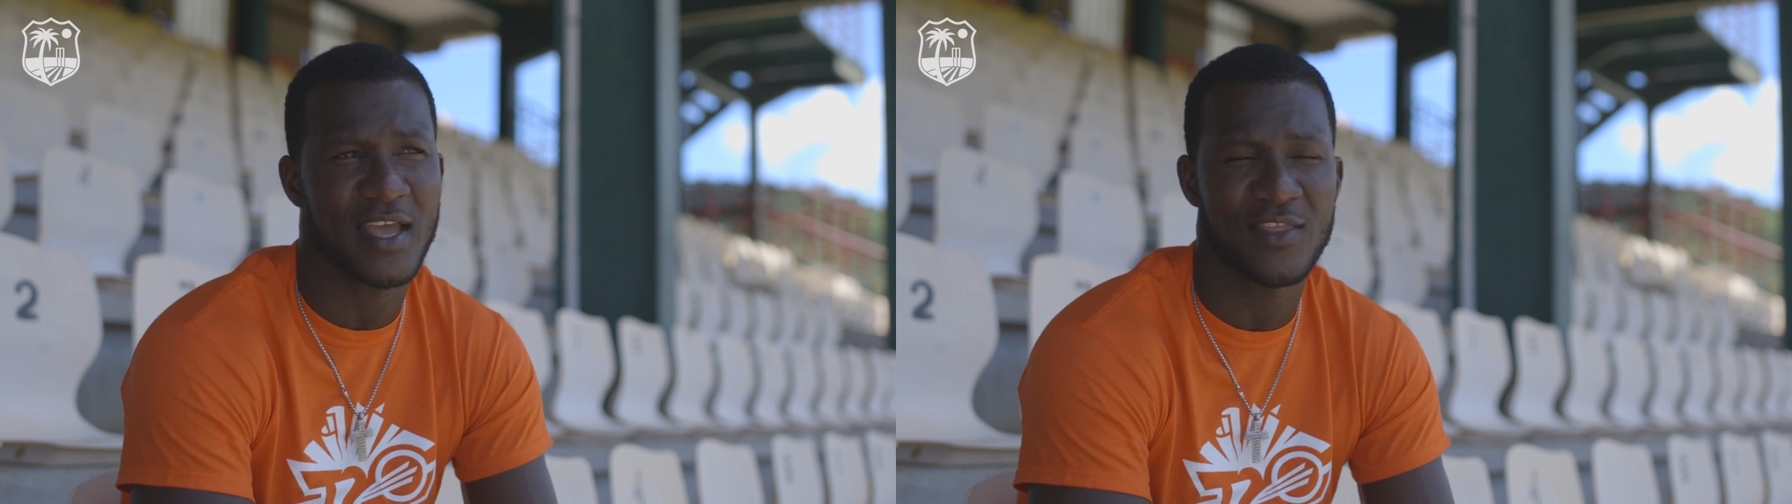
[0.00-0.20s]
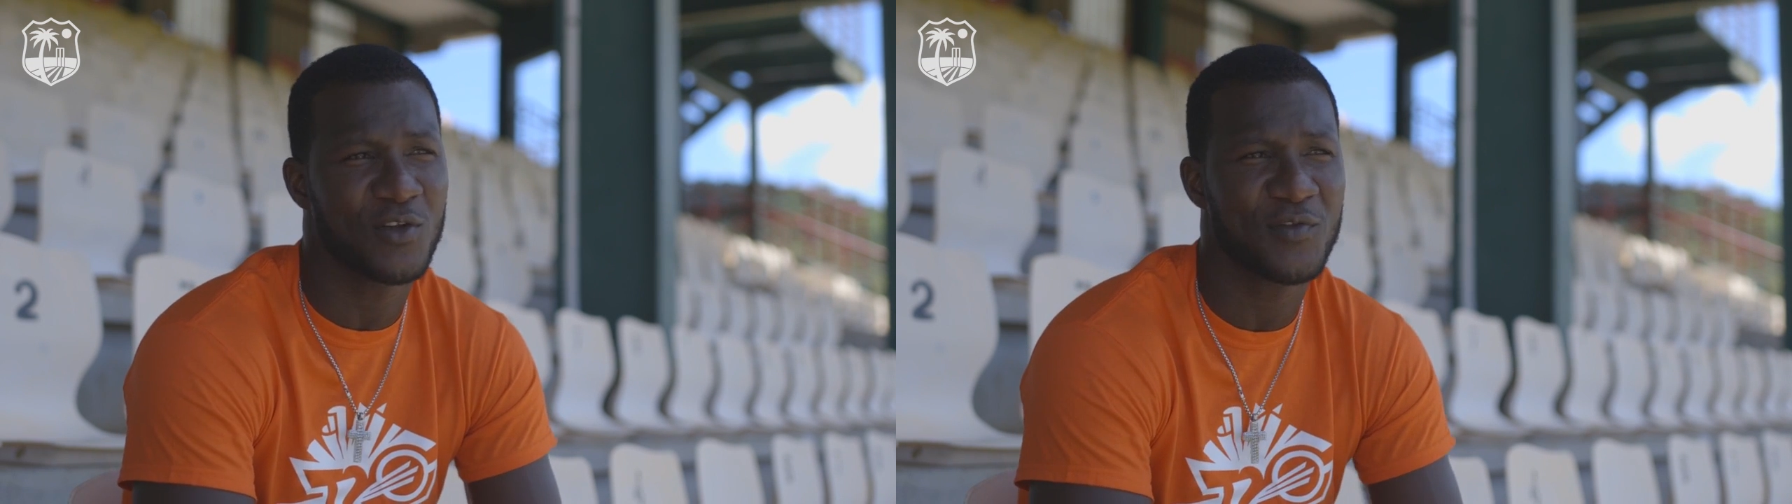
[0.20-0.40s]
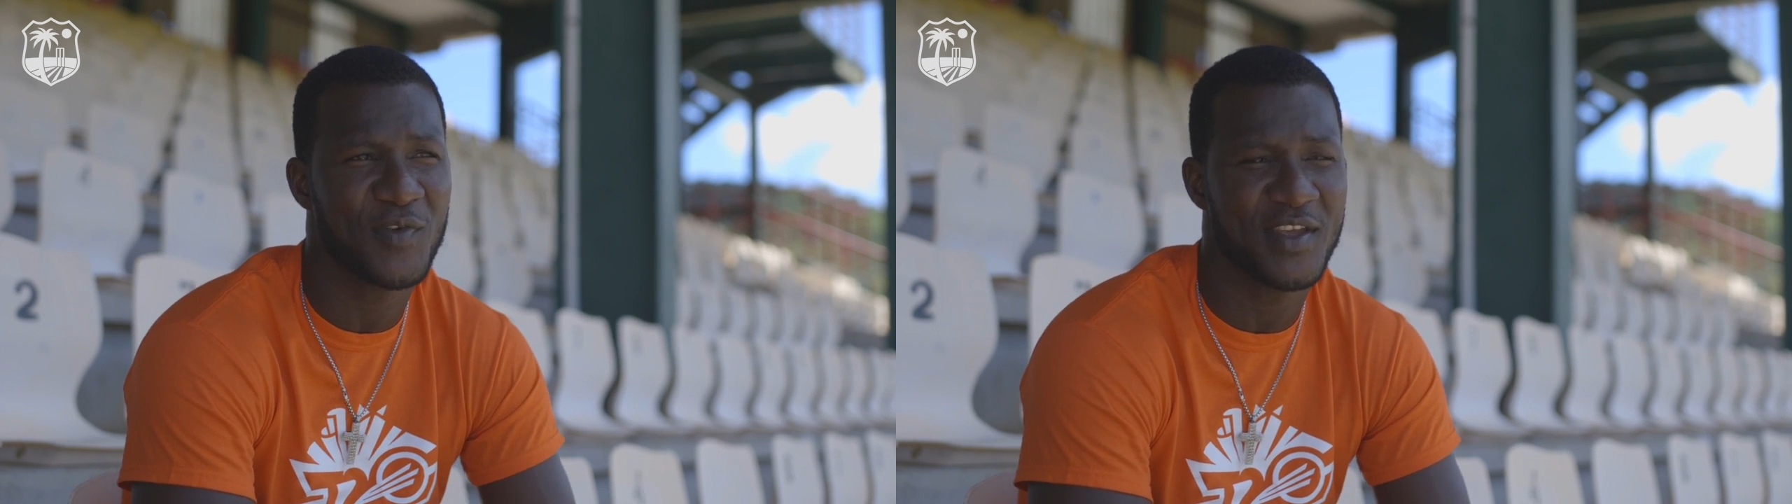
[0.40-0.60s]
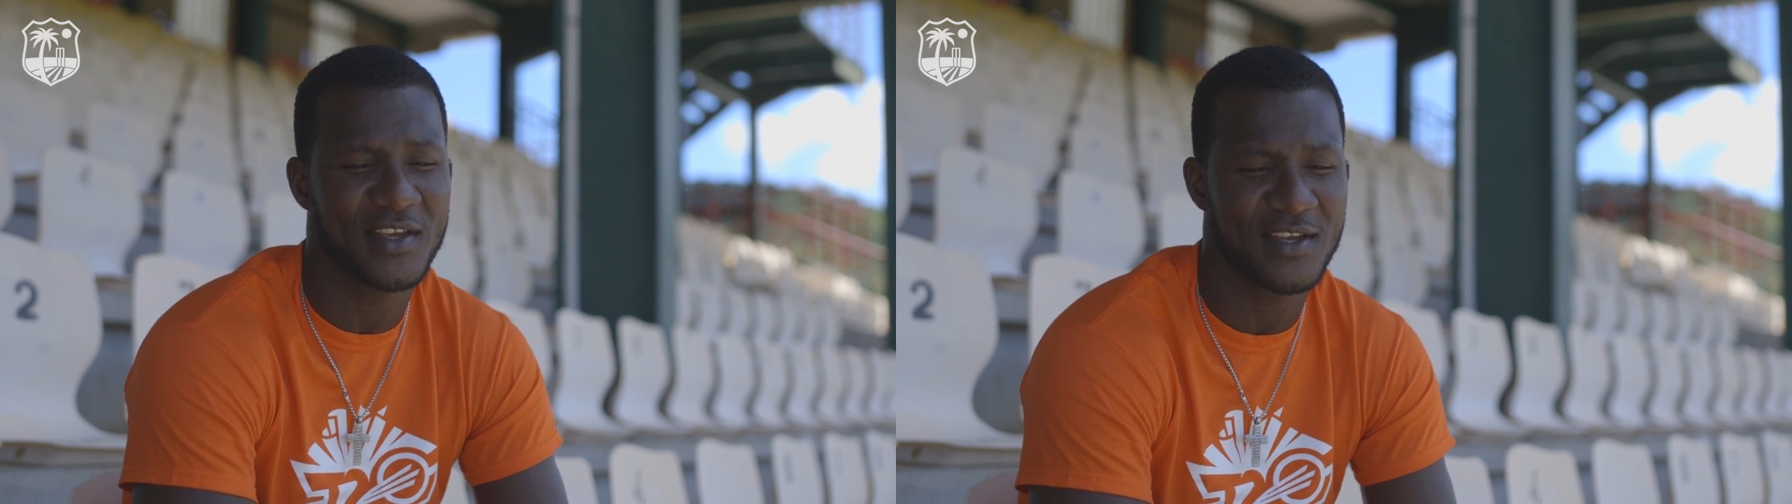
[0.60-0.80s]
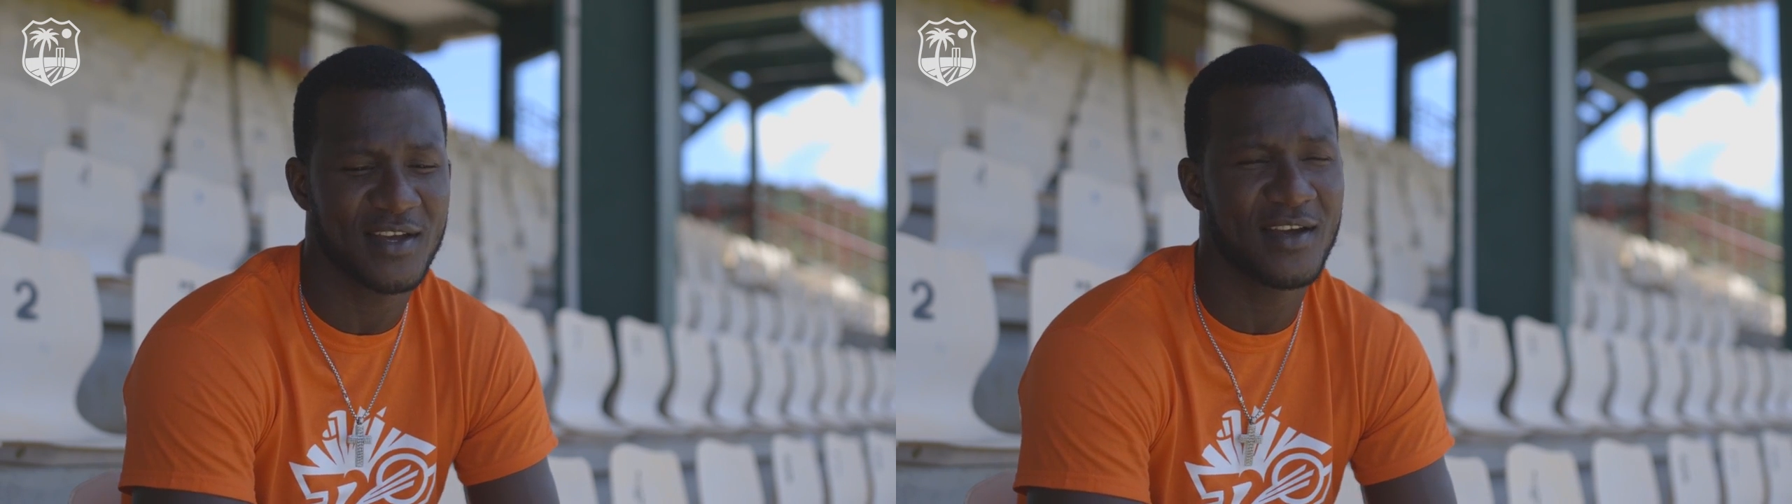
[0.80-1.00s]
I don't
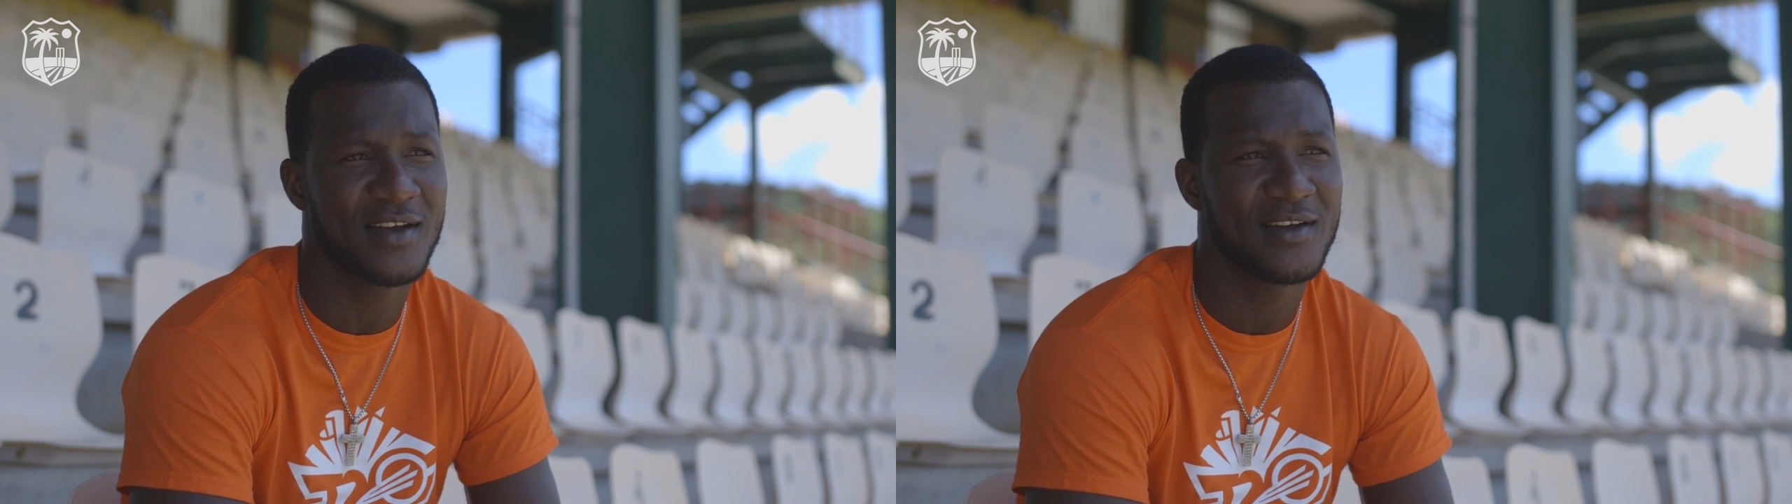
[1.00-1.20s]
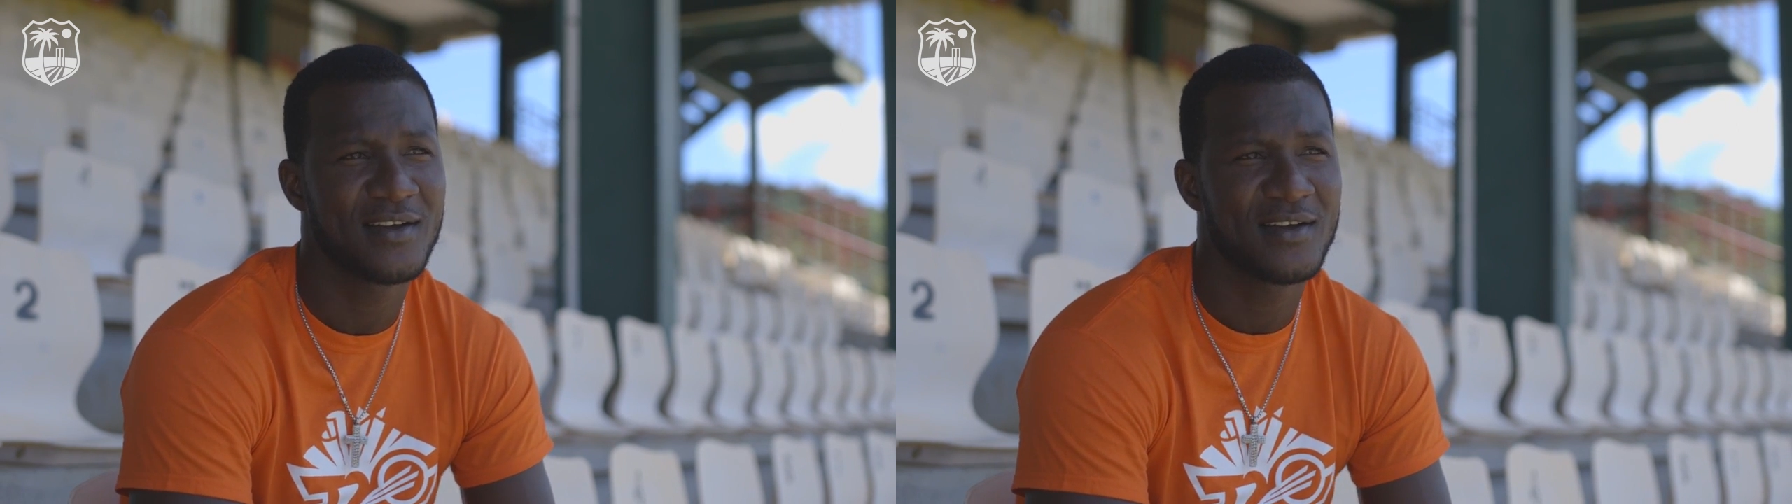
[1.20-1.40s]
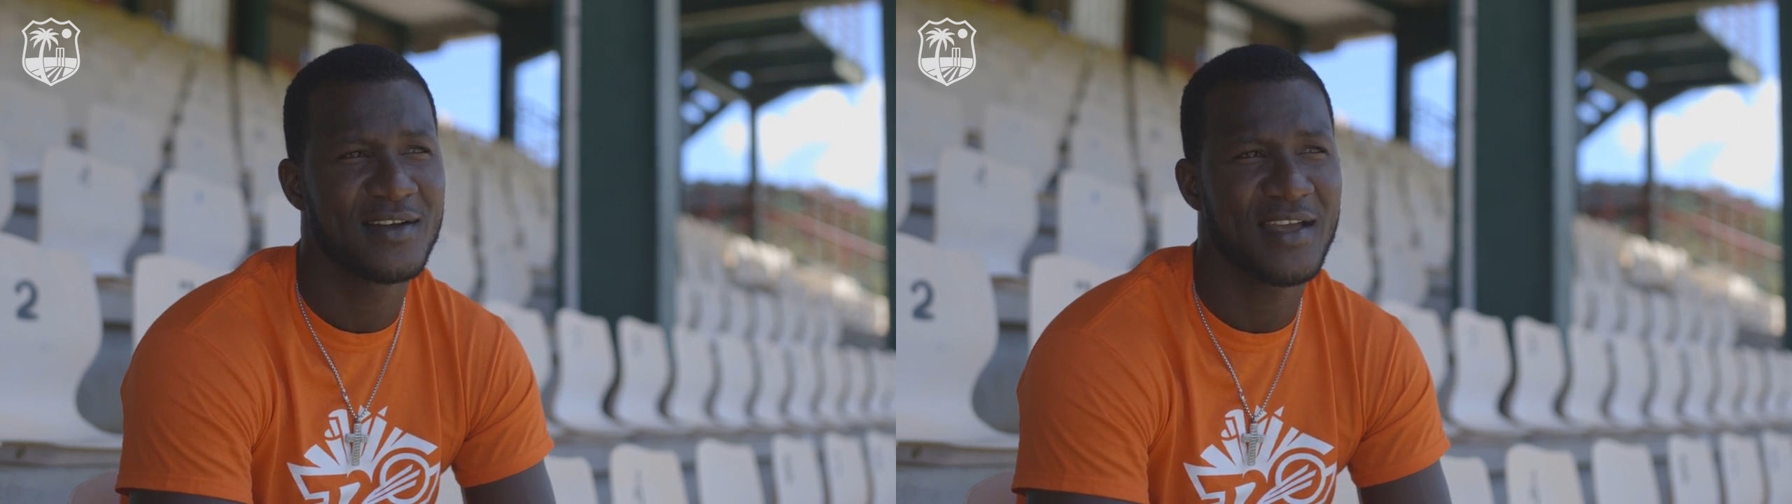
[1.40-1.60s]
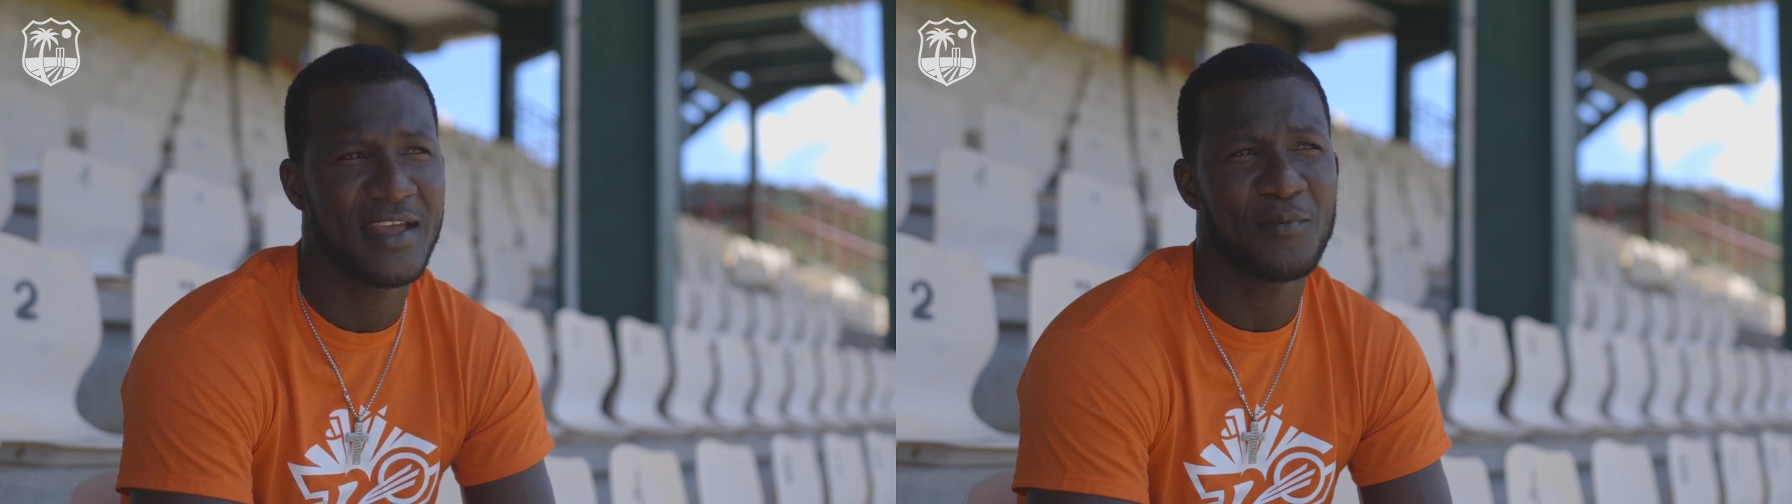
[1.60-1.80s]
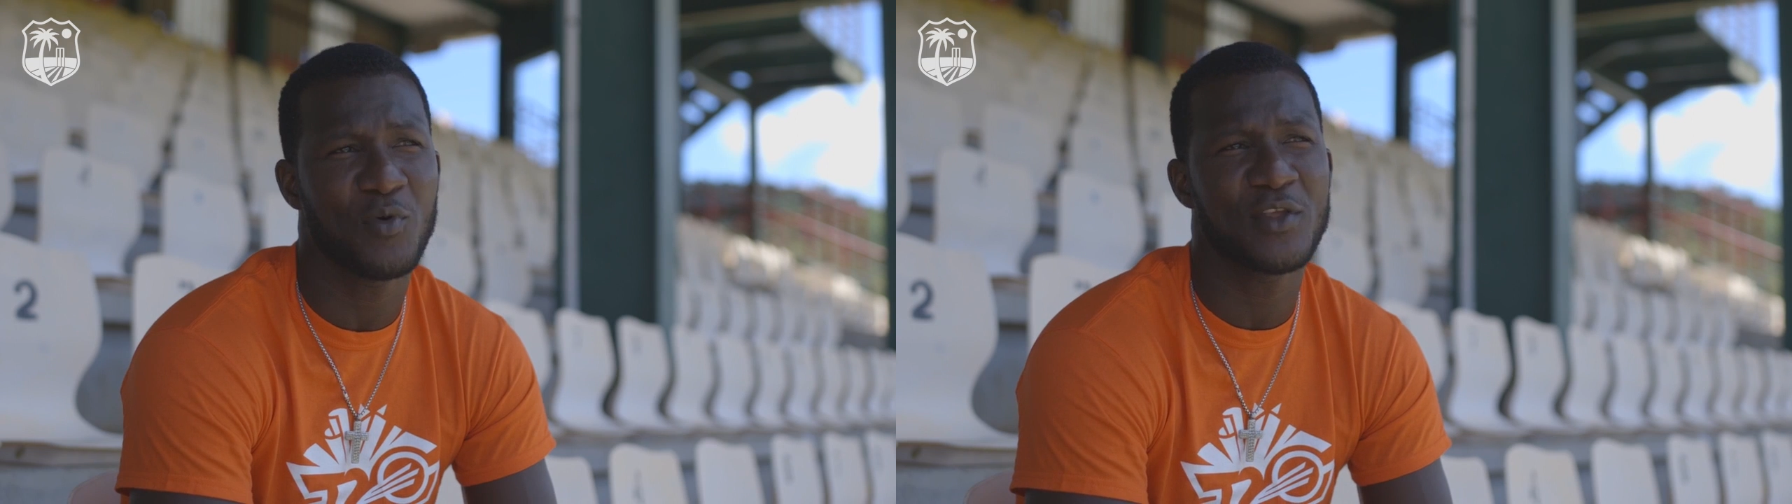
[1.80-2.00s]
think
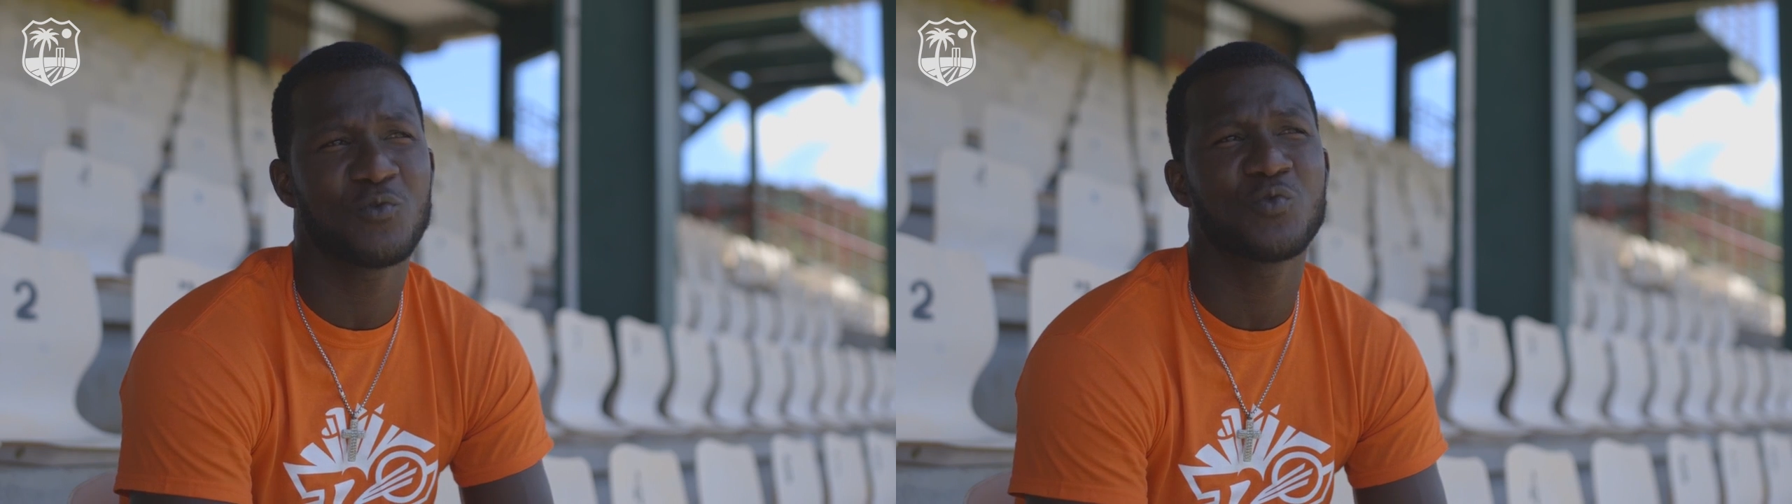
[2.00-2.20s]
anybody